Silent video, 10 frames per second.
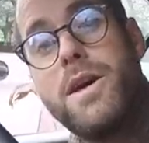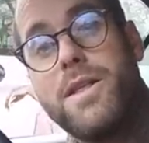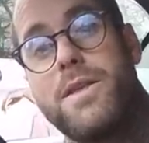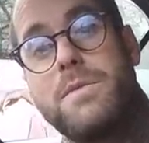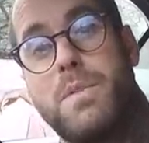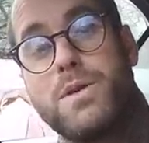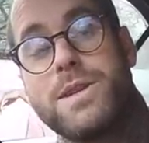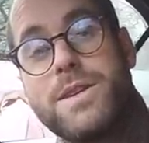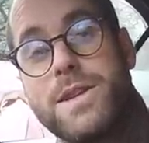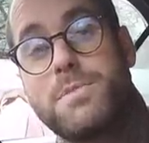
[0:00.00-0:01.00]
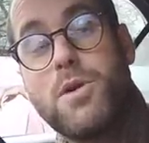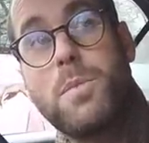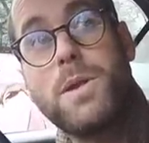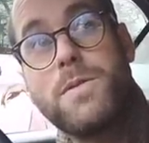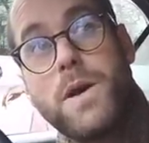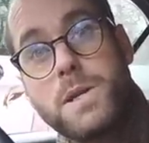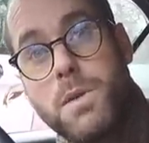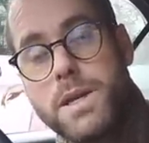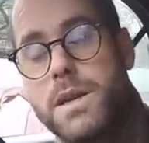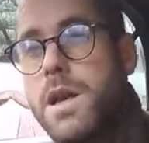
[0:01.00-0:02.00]
than building the things properly in the first
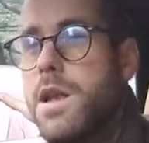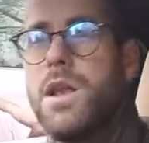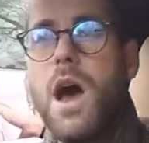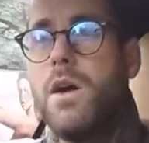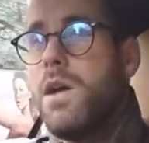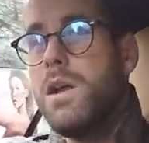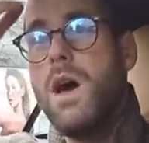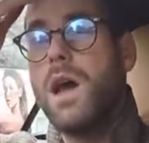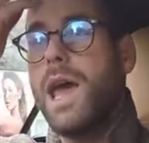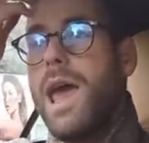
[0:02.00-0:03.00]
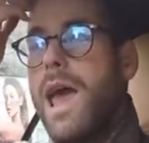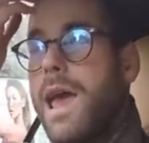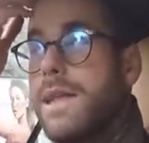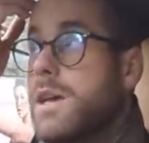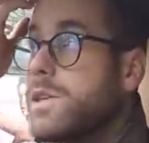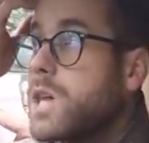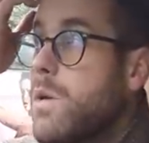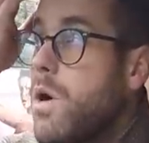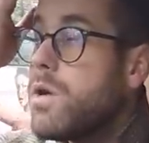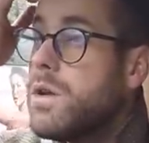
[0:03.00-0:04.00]
place. No, look, it, it does go
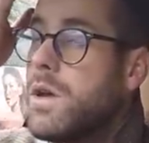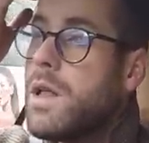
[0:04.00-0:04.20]
on,